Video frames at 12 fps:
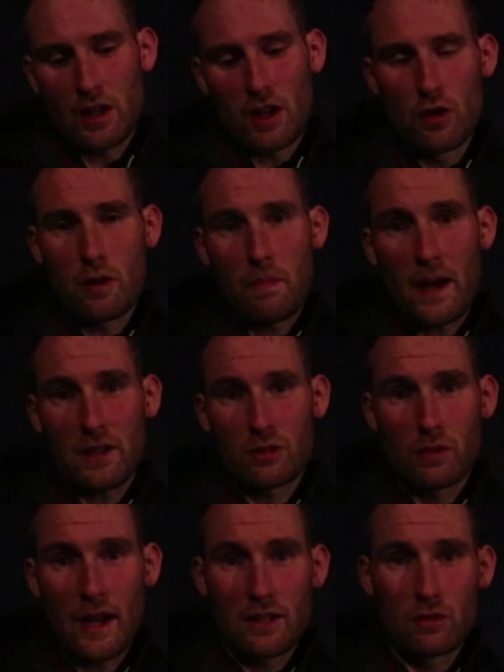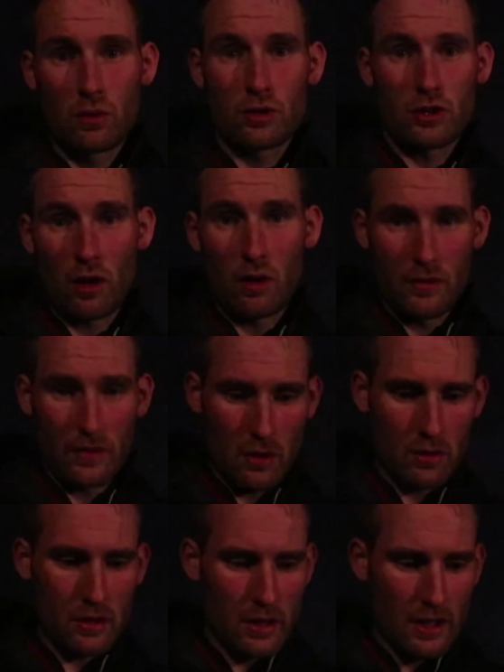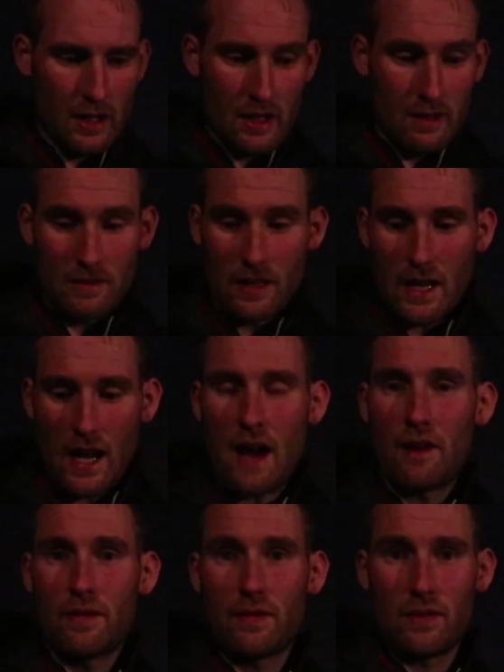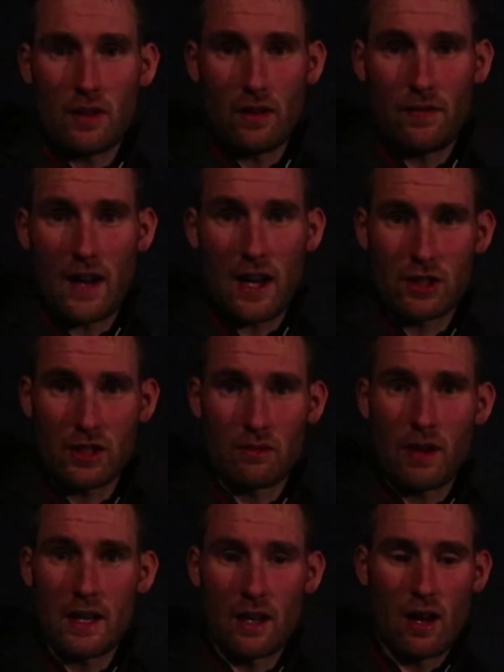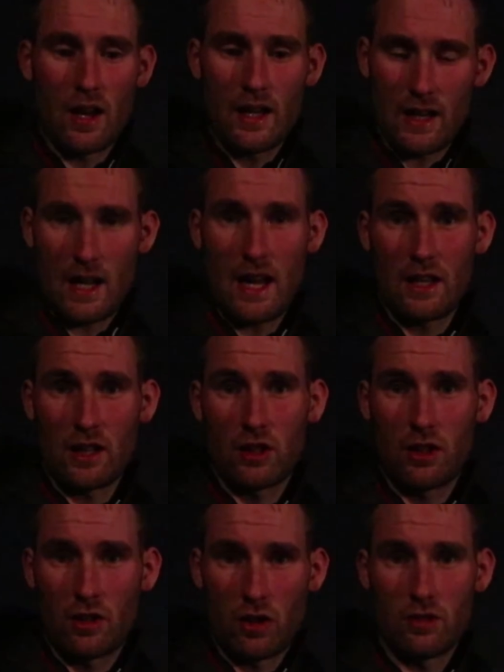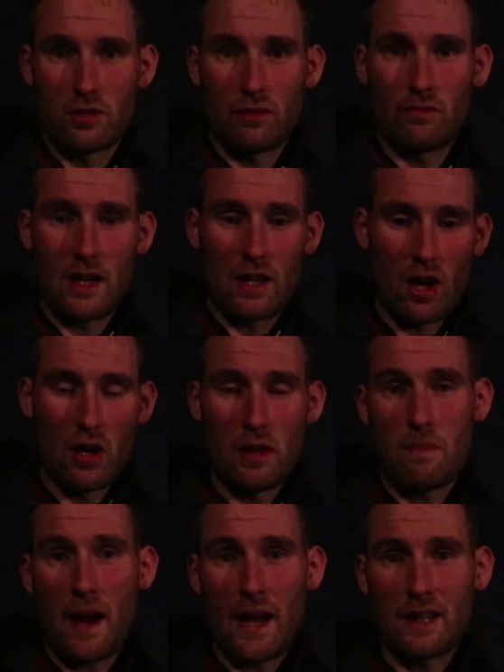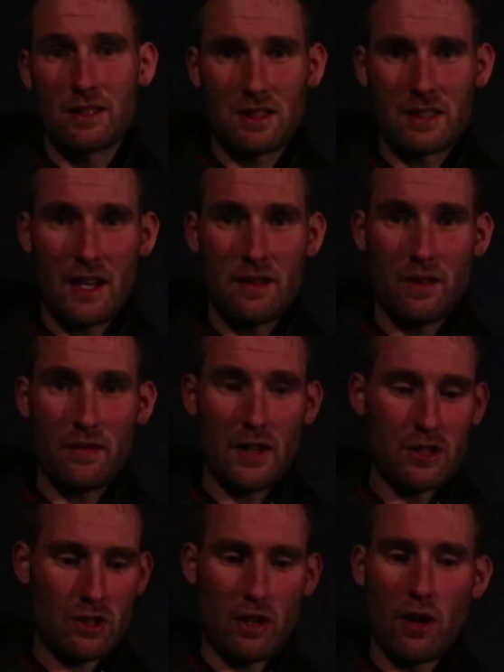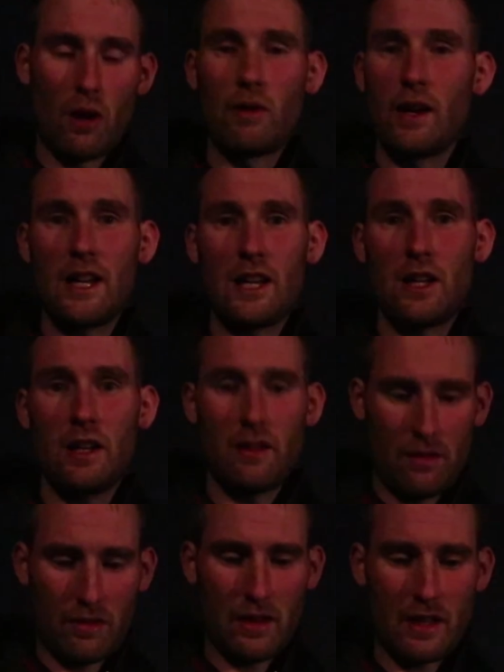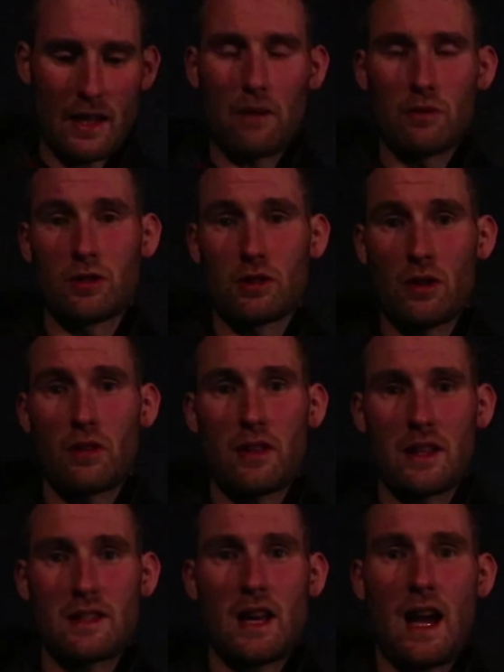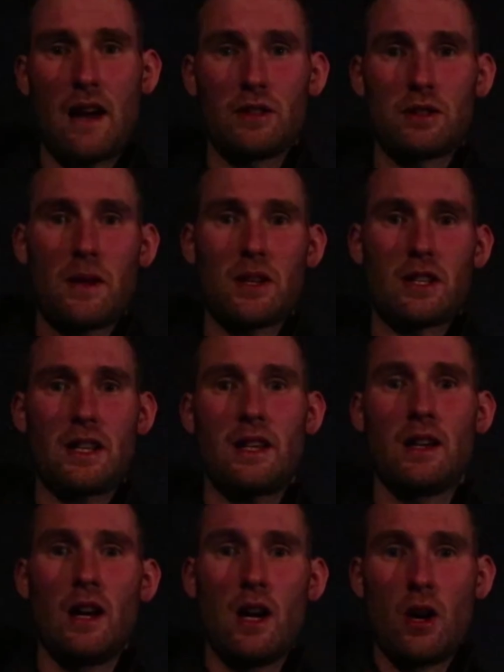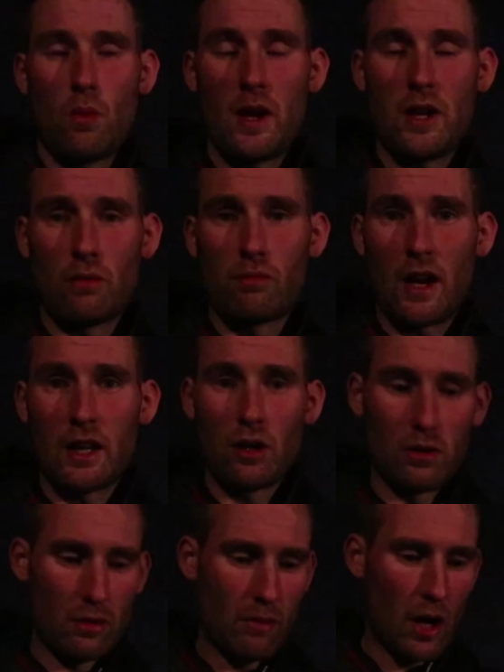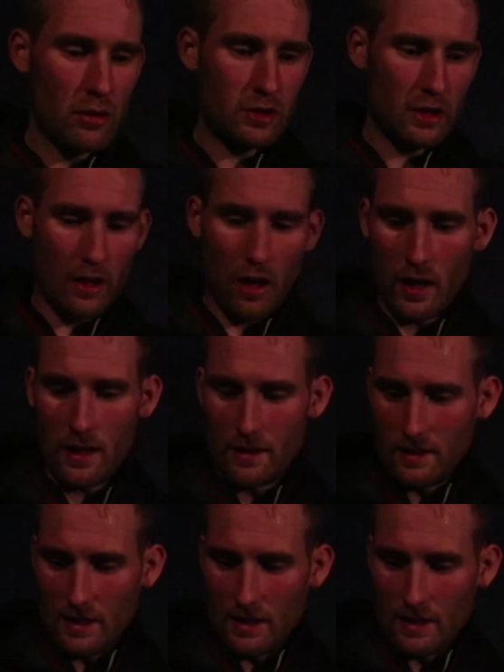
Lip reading: know the Petzl head torch that I reviewed did have a flashing red light and a constant red light on the back as a safety feature, and I really think that was a good thing to have, especially when you're running on the roads at night.